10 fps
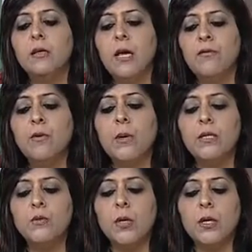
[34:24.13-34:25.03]

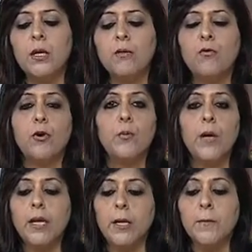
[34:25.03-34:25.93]
everyone is working for
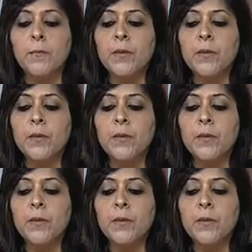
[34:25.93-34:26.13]
money